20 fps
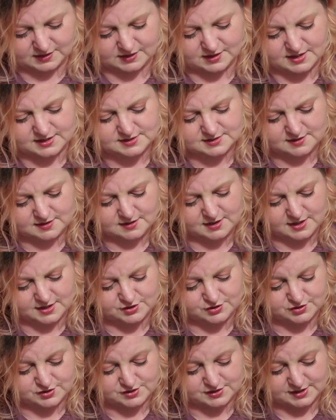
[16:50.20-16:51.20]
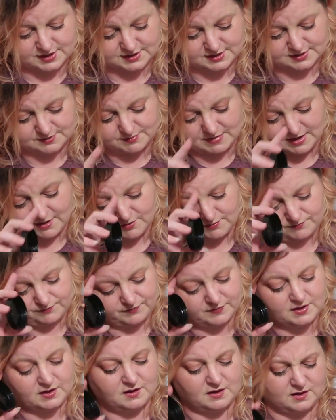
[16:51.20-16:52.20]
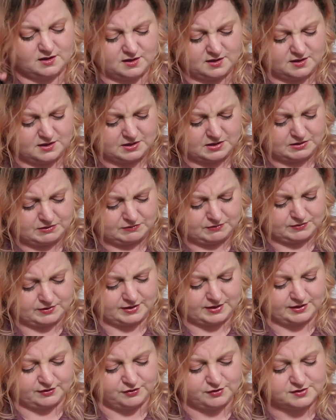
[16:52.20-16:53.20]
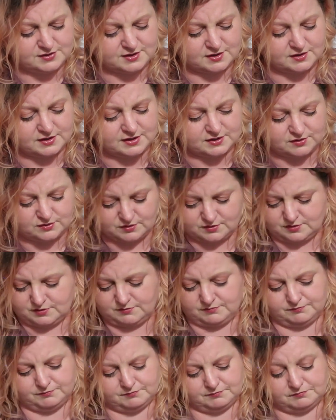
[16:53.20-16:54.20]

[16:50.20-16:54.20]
That's an interesting smell. It looks a little...